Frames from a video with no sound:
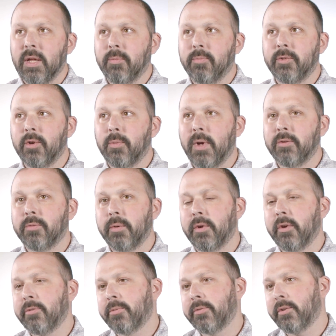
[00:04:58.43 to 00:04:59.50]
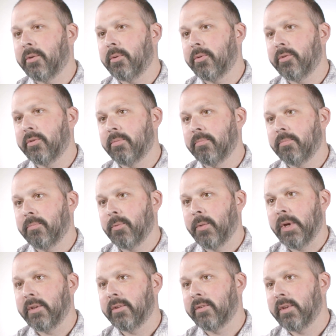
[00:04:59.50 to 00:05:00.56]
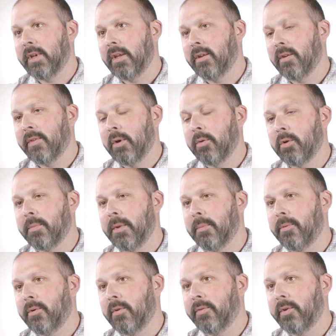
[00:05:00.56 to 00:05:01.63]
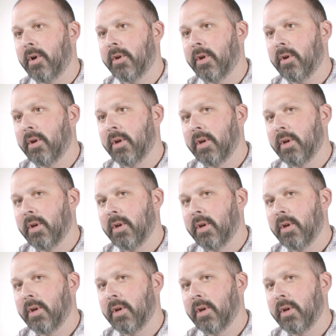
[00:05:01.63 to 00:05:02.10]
So whilst we were in hospital, we were just waiting to see if that was going to be approved or not.